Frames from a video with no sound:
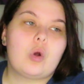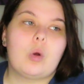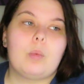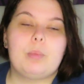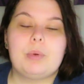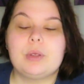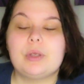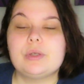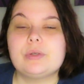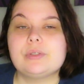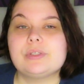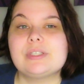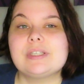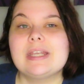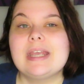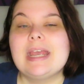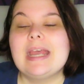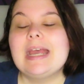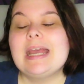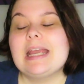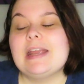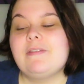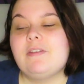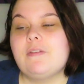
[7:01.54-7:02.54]
or Boots,
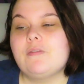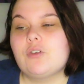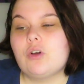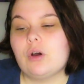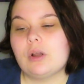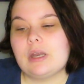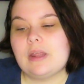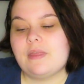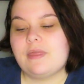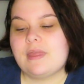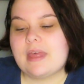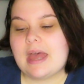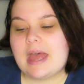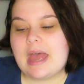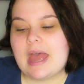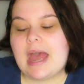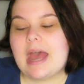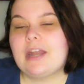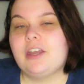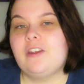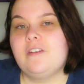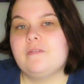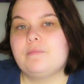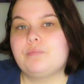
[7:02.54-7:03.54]
if you've gone in there
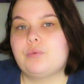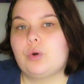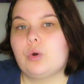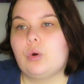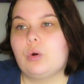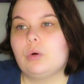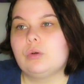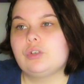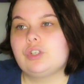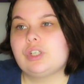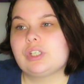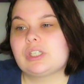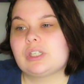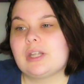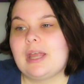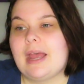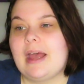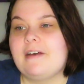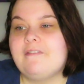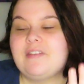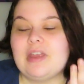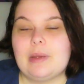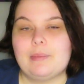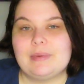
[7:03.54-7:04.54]
and you've brought just
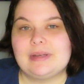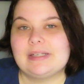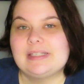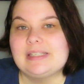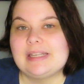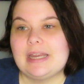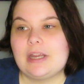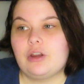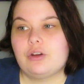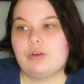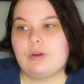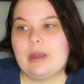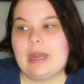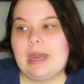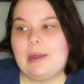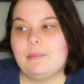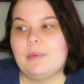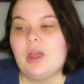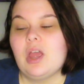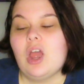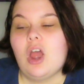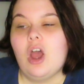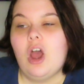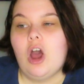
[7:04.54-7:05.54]
like a vitamin C
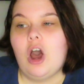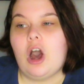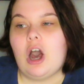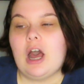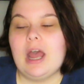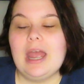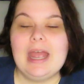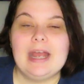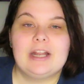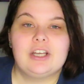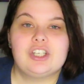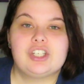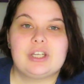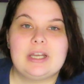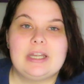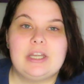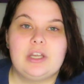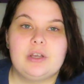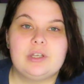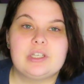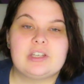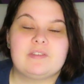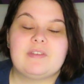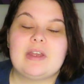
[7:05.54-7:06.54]
cream, I actually
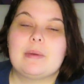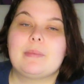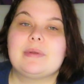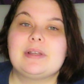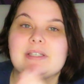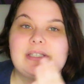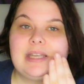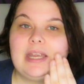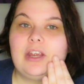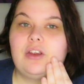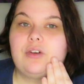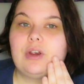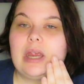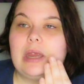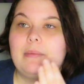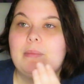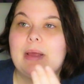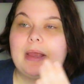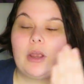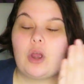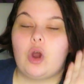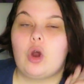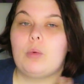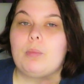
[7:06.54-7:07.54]
use a vitamin C cream
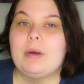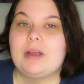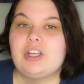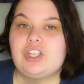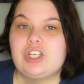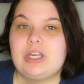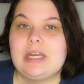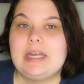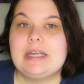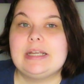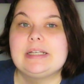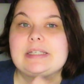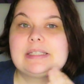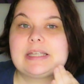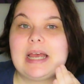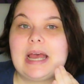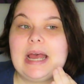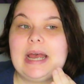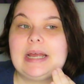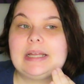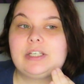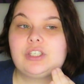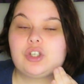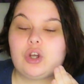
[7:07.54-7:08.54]
like on my cheeks
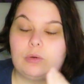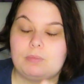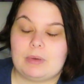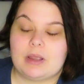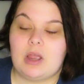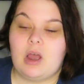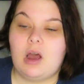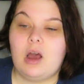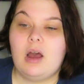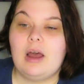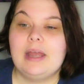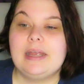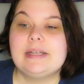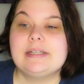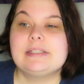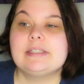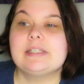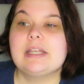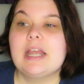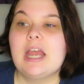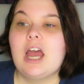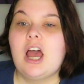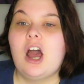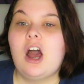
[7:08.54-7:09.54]
and on my
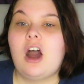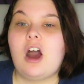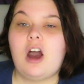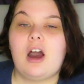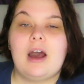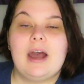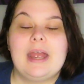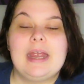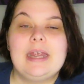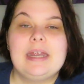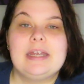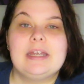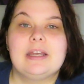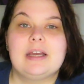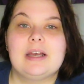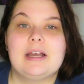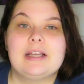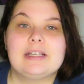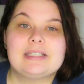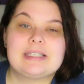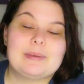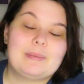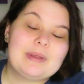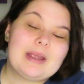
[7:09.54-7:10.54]
eyes.
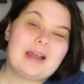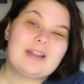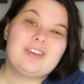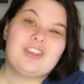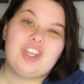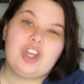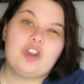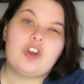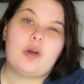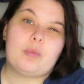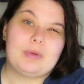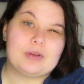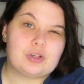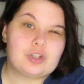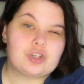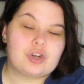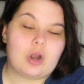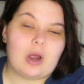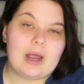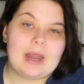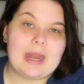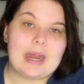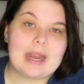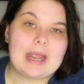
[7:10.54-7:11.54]
It's something I knew I've been
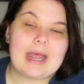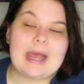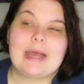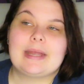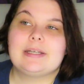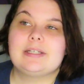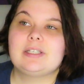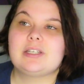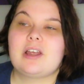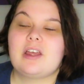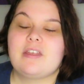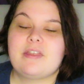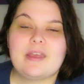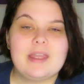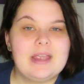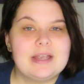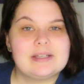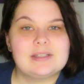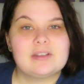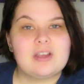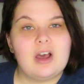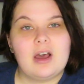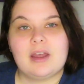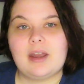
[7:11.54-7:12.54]
trying, and I think
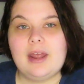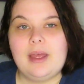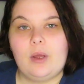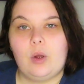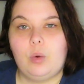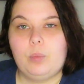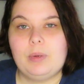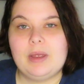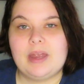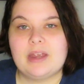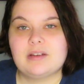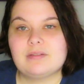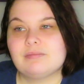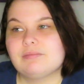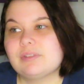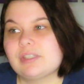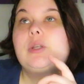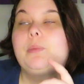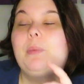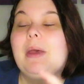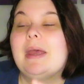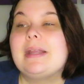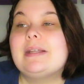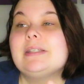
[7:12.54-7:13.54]
it's kind of helping,
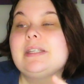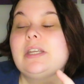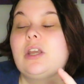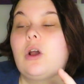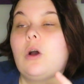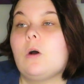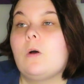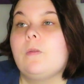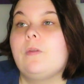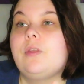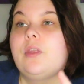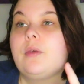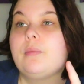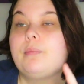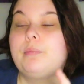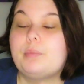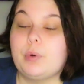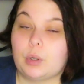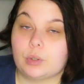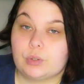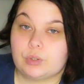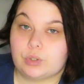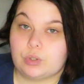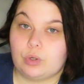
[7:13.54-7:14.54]
depending on the
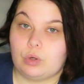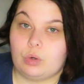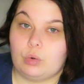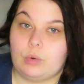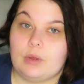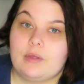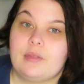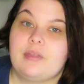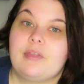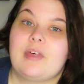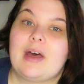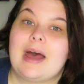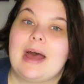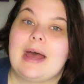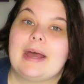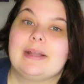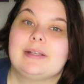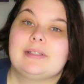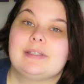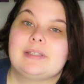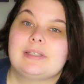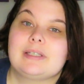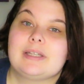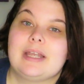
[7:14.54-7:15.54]
bottle
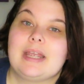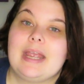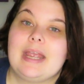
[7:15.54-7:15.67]
that